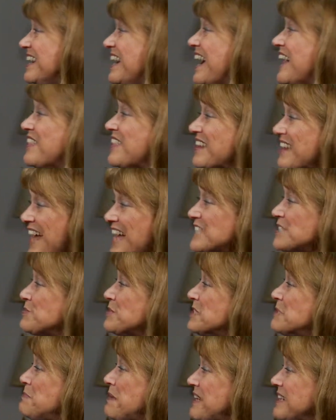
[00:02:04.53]
And the last
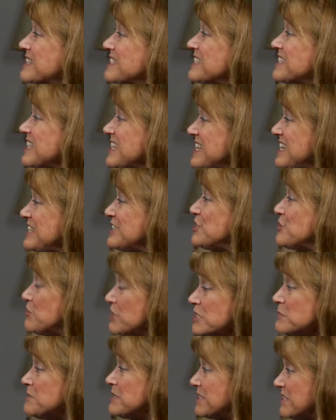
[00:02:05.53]
one is Bink and Slinky's
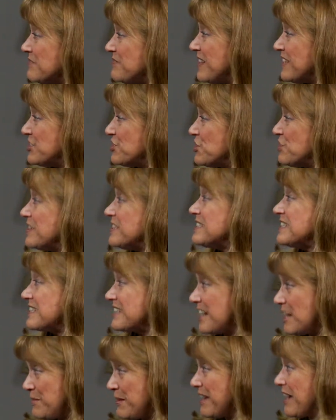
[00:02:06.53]
Christmas Adventure that's
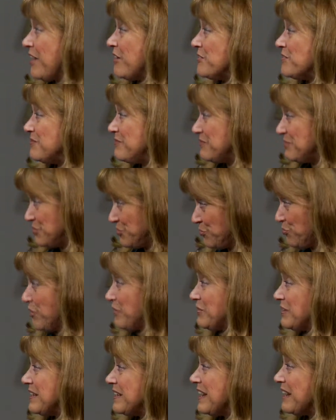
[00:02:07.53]
coming out.
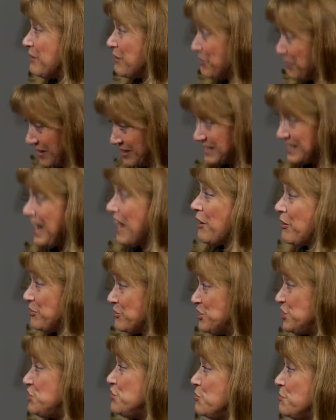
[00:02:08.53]
That's
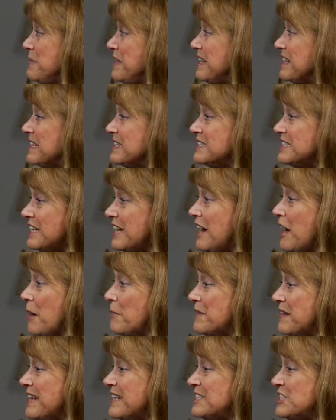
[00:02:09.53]
out too, because
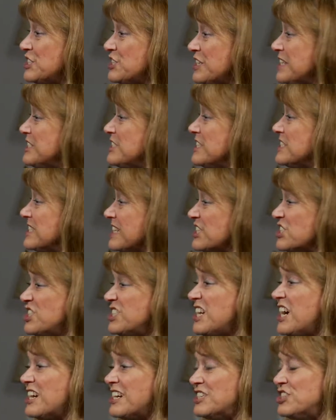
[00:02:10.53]
and it's just a
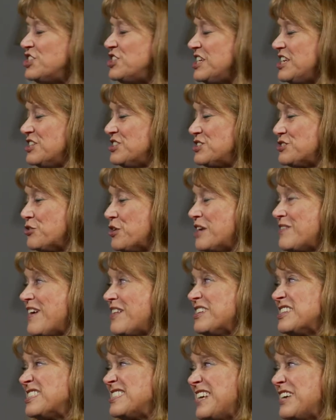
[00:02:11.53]
tongue-in-cheek story of how
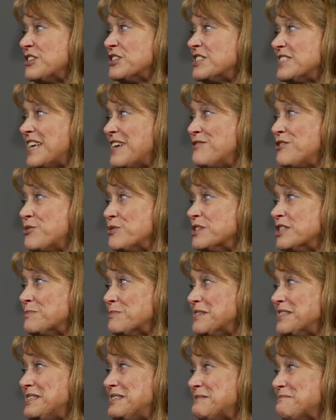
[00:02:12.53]
the snails saved
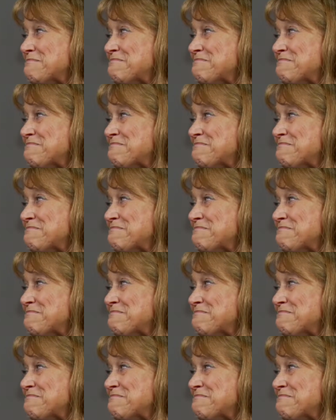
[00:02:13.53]
Christmas.